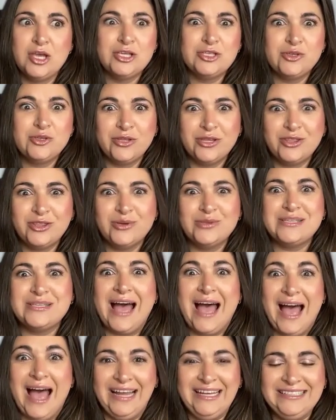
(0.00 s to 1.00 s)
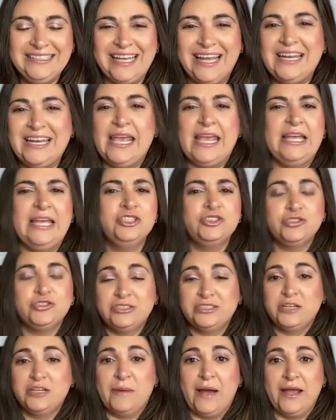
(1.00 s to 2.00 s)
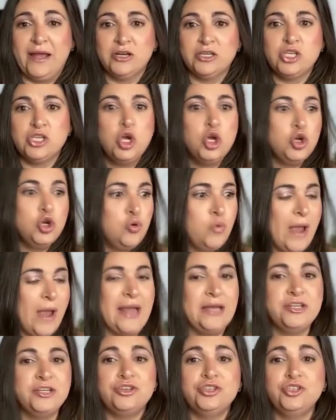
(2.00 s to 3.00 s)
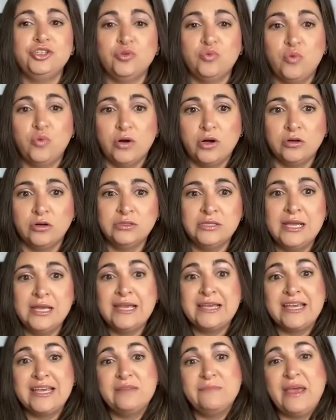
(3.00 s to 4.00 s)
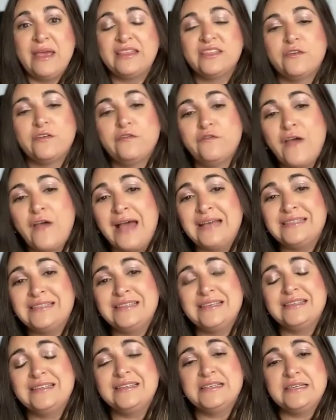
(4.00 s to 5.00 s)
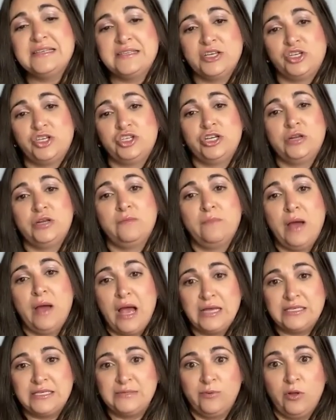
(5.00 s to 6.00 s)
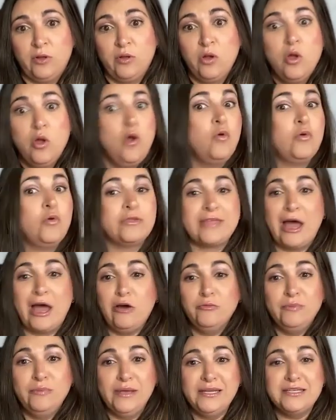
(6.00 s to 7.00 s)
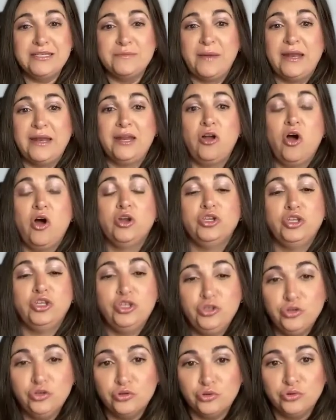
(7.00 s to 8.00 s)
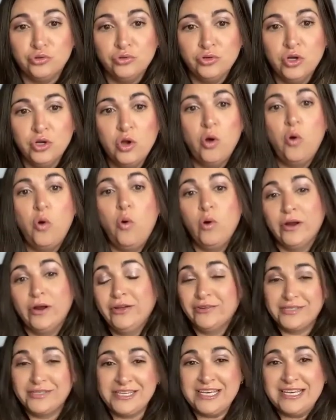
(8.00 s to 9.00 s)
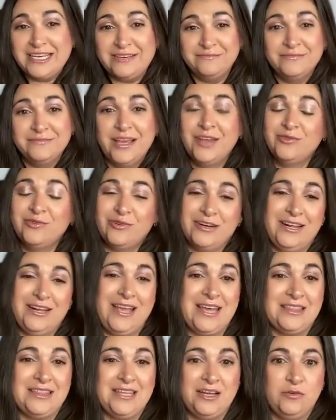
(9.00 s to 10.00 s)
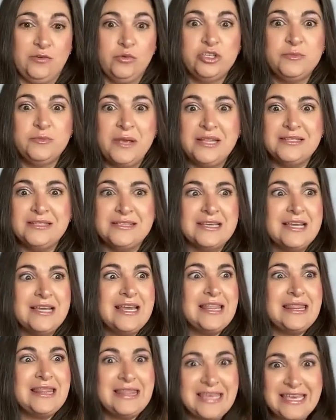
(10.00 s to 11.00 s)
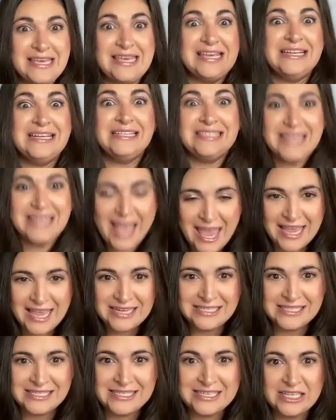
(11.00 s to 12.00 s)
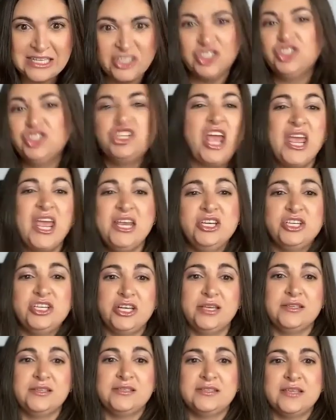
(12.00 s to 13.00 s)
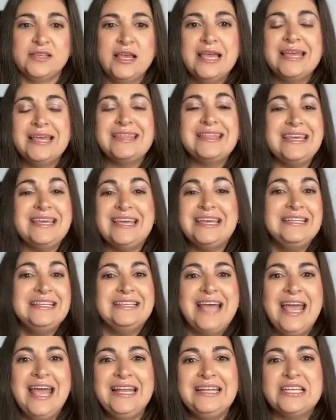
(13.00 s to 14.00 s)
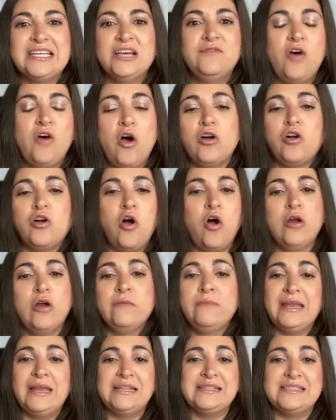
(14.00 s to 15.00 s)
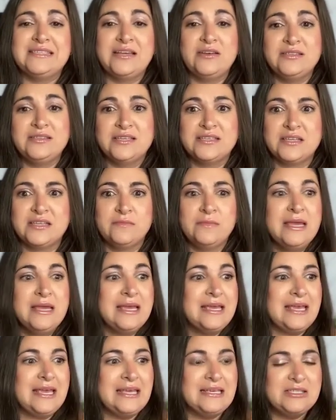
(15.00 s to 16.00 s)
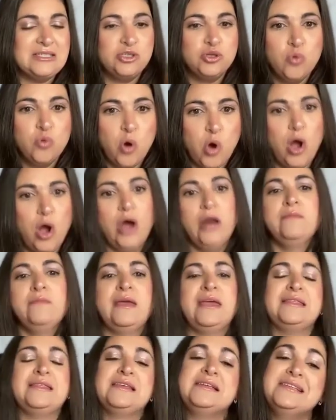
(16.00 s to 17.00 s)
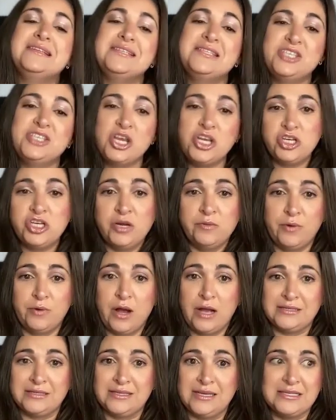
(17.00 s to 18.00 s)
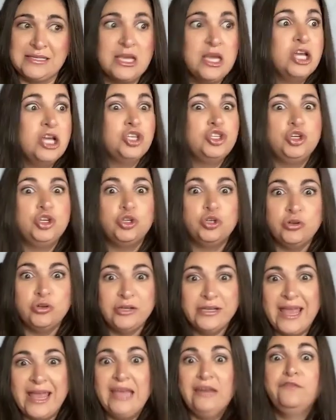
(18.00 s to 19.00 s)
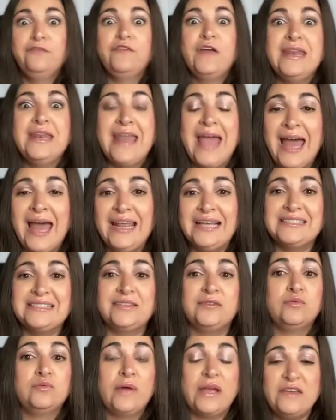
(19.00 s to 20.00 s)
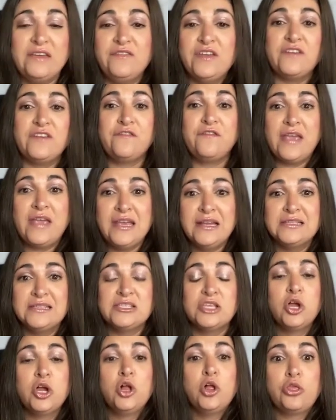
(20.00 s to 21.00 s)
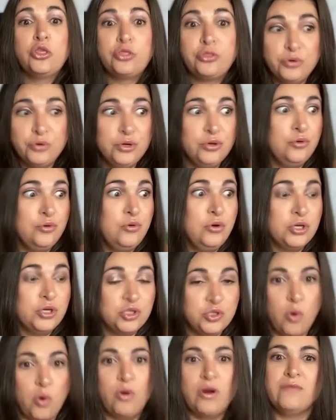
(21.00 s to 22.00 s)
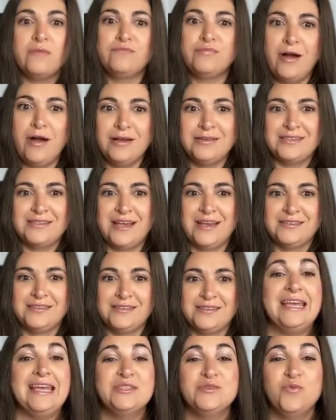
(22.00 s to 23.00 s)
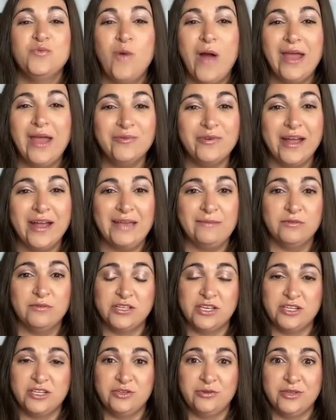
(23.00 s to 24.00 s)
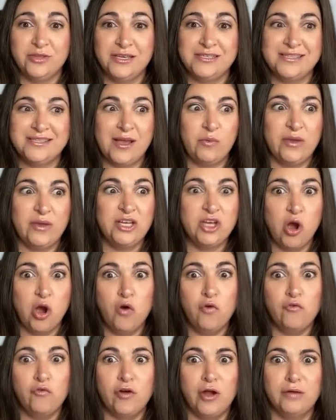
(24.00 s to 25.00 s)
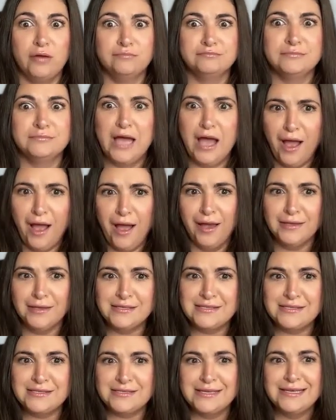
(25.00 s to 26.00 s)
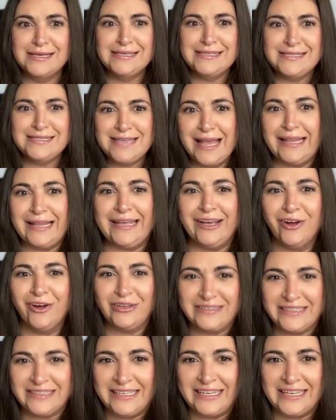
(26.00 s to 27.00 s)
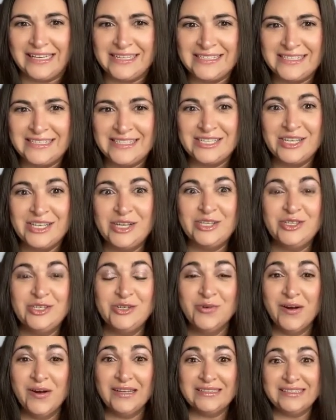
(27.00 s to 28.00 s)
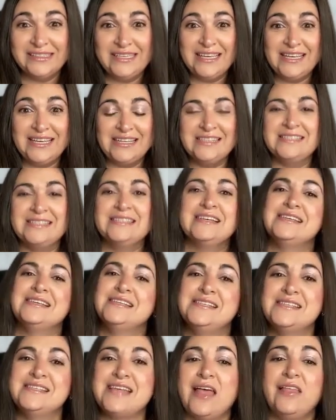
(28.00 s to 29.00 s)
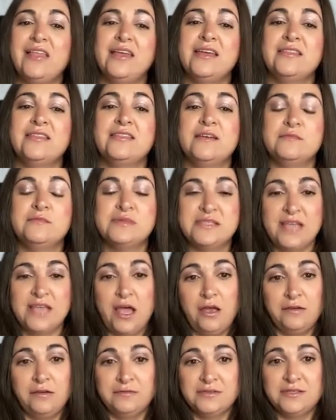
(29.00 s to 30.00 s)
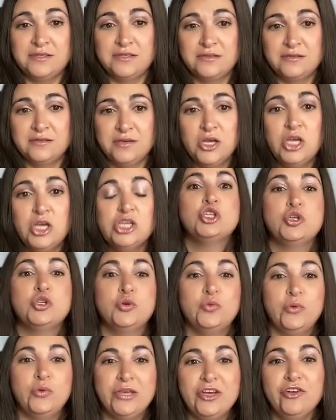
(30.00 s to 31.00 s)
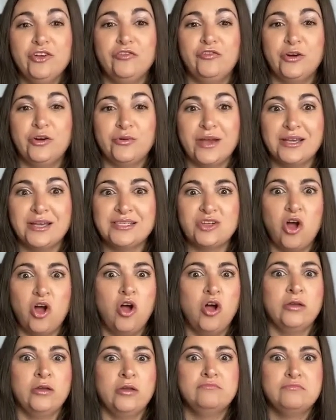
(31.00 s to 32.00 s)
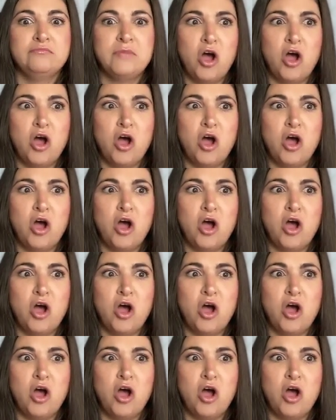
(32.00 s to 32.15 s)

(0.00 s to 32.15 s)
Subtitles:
so that those high intent interested buyers who enter your world can make the fastest decision possible without being dependent on you or your team in order to get there, which means the intent changes. The intent of our automated sales system is to automate the decision process, to create fanatics and raving fans through your process. It's when we're able to do this that we go from us selling our leads to our leads selling themselves. So we are focused on